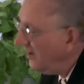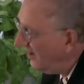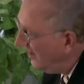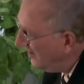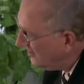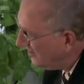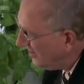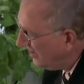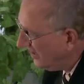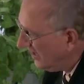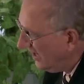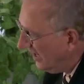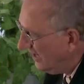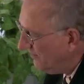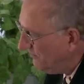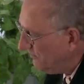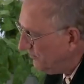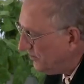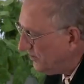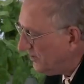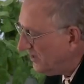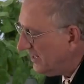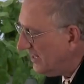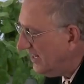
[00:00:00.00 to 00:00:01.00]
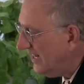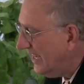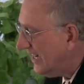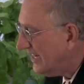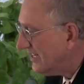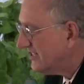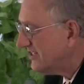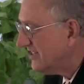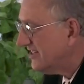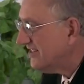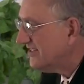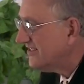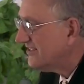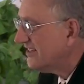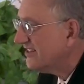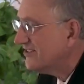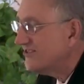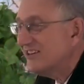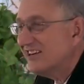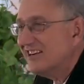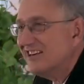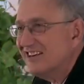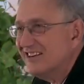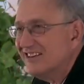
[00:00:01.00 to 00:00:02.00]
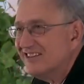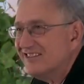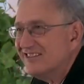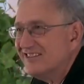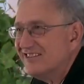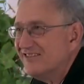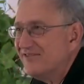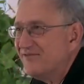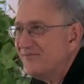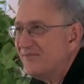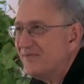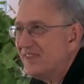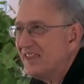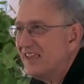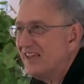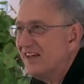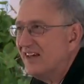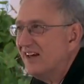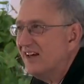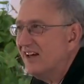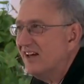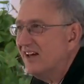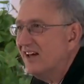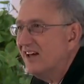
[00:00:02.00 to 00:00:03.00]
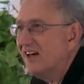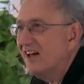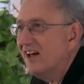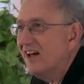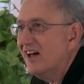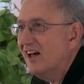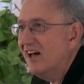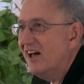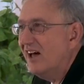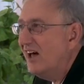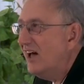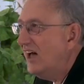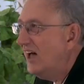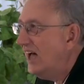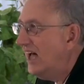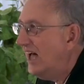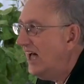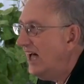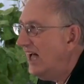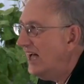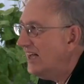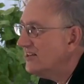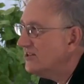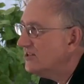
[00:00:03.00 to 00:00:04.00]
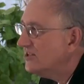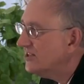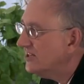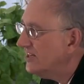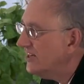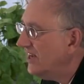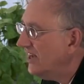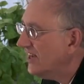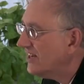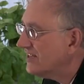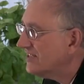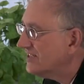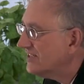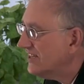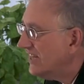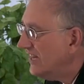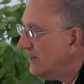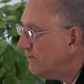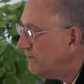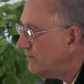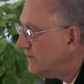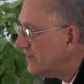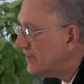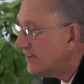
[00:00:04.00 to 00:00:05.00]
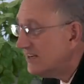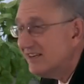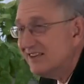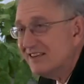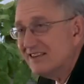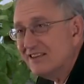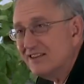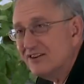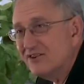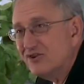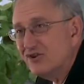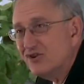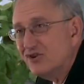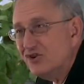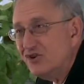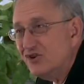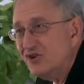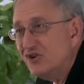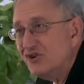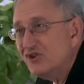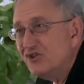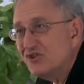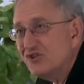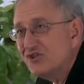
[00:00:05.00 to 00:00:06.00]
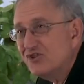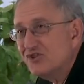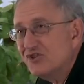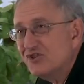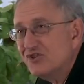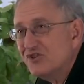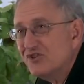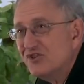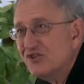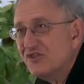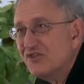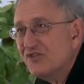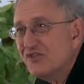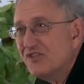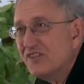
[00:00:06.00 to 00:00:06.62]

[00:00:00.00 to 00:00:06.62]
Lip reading: And she came to the lectures and she listened, and she accepted the truth.